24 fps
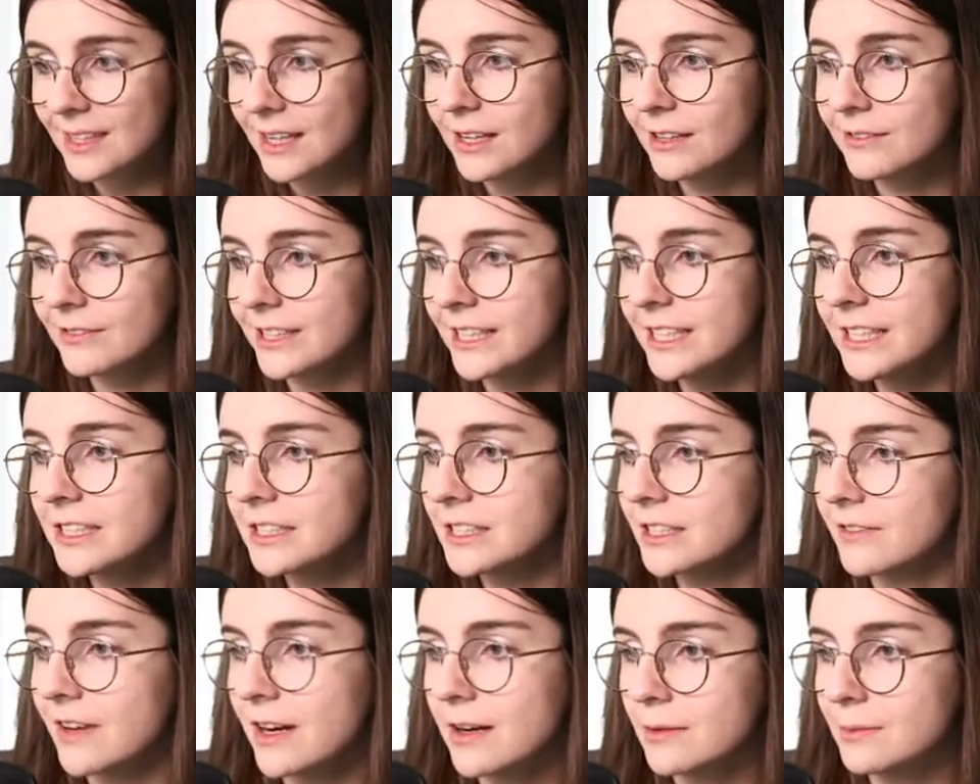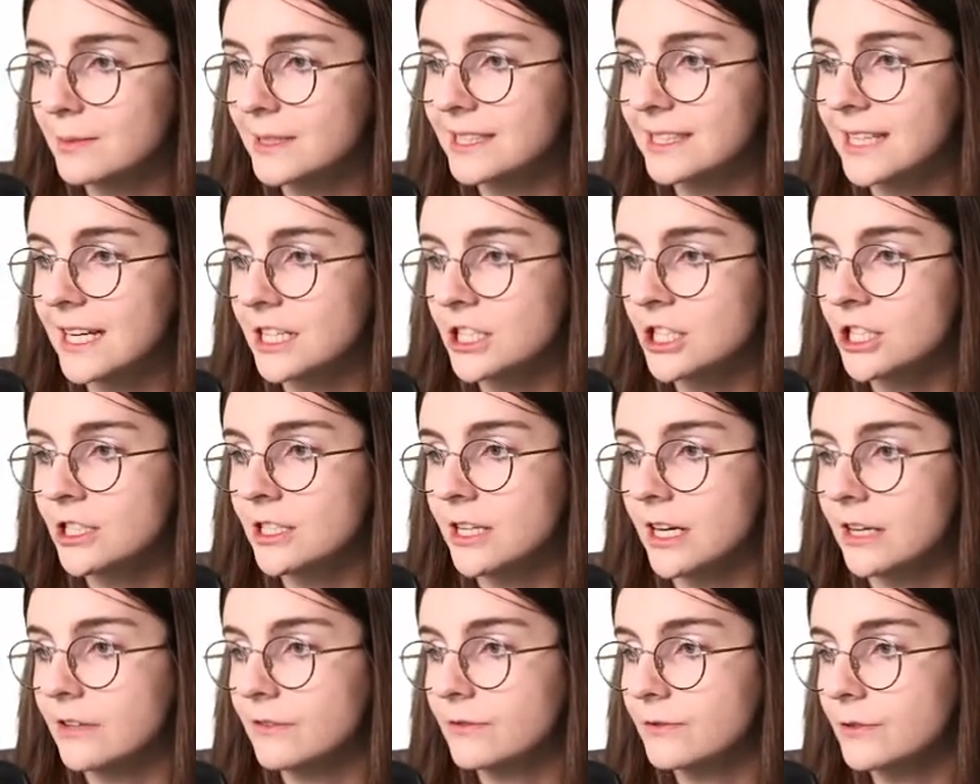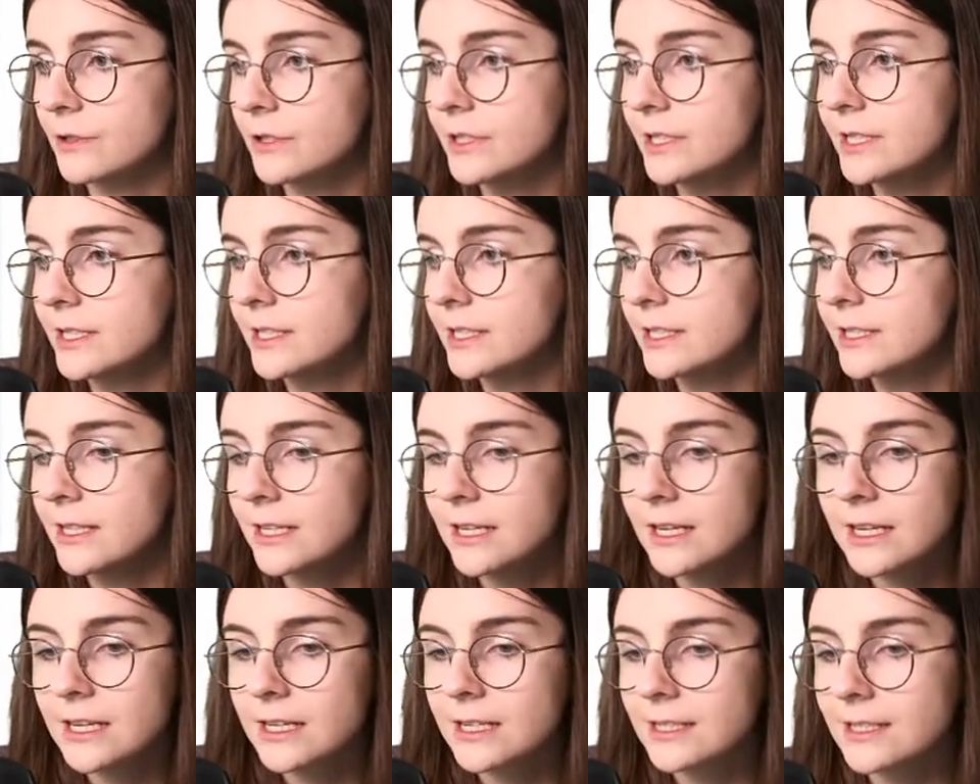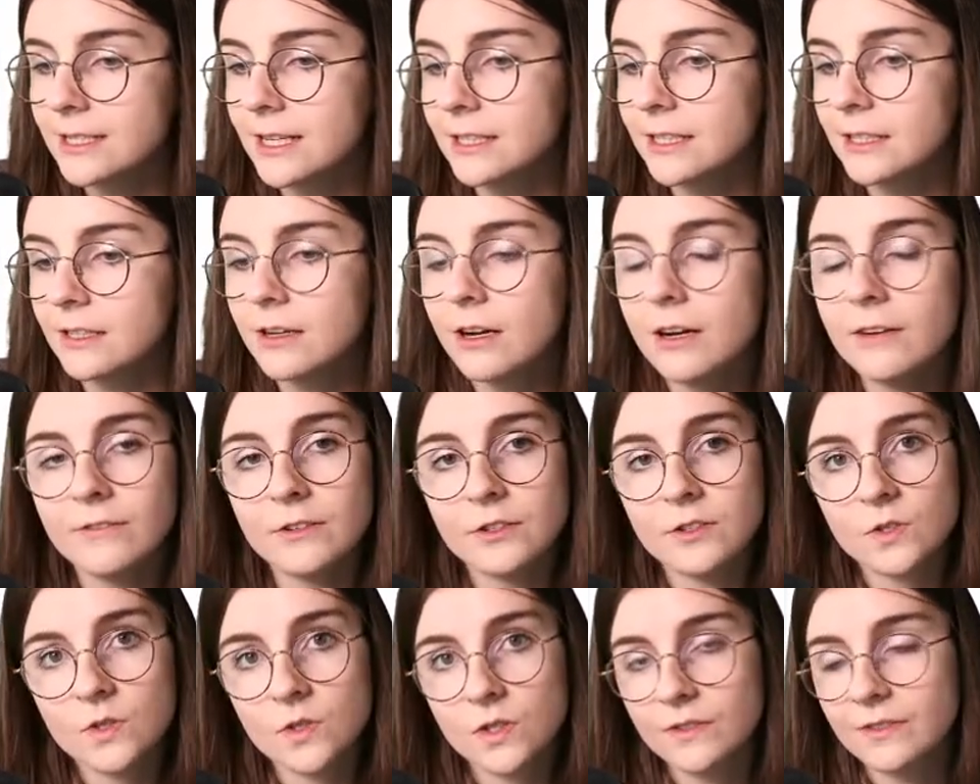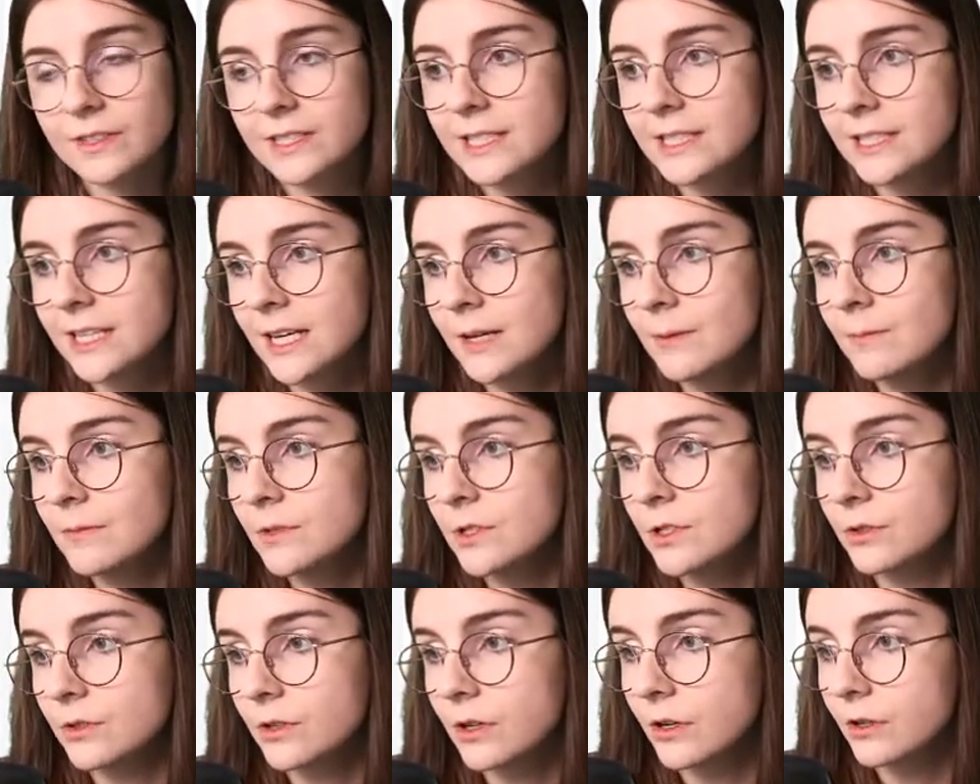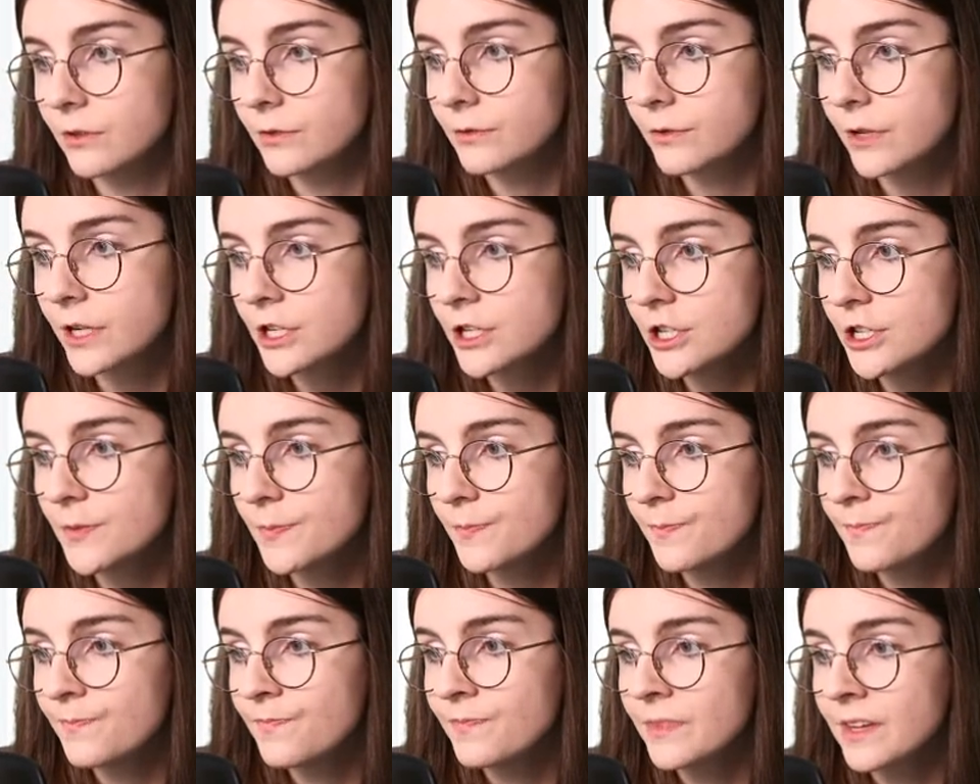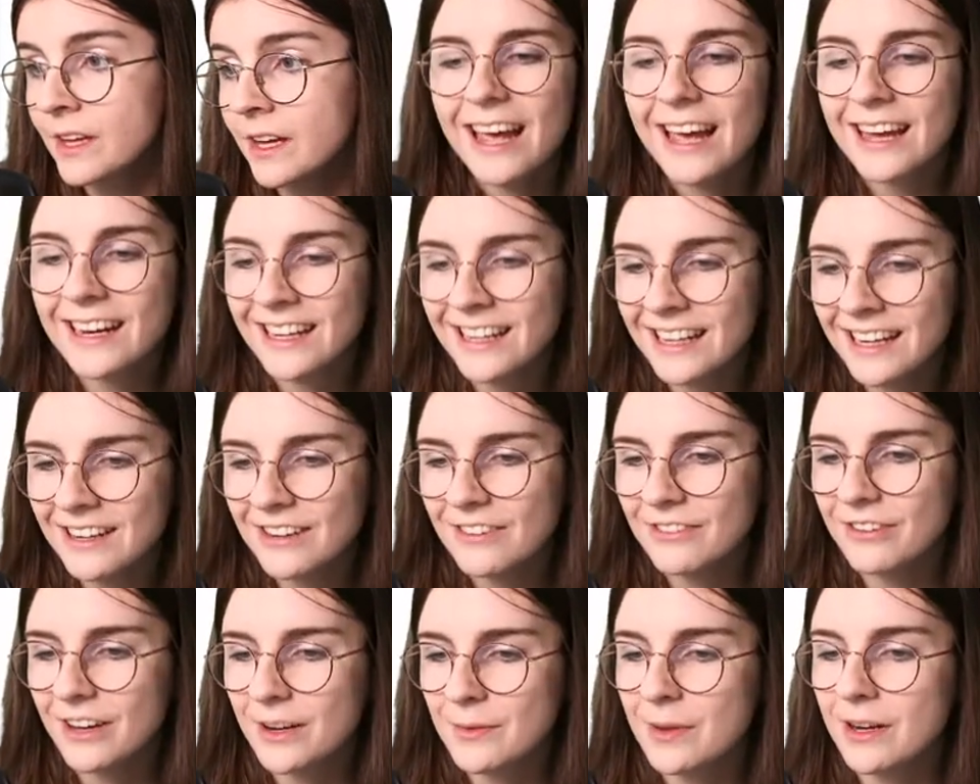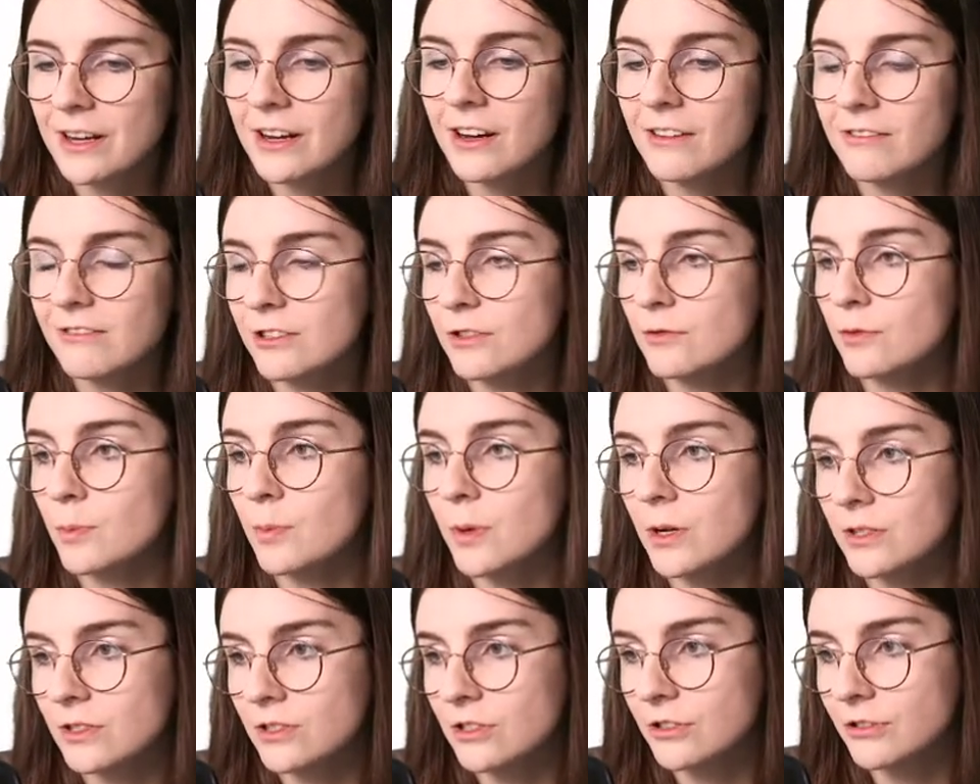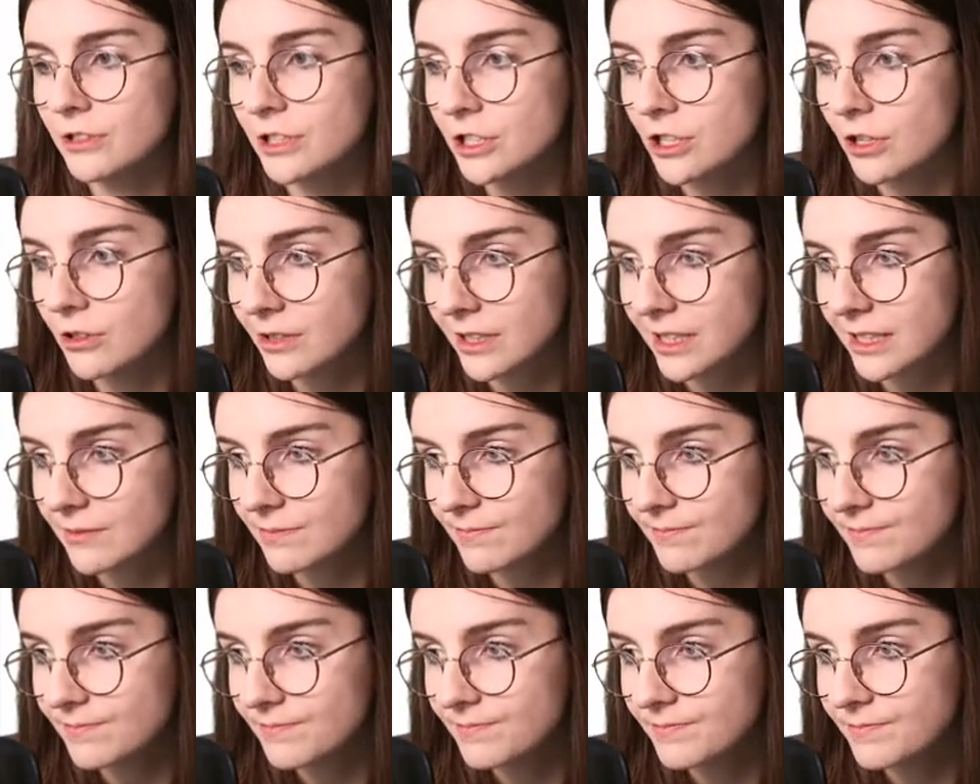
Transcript: Over here in the variable section, I first set the Coveralls service name to Codefresh, and then I define my Coveralls repository token.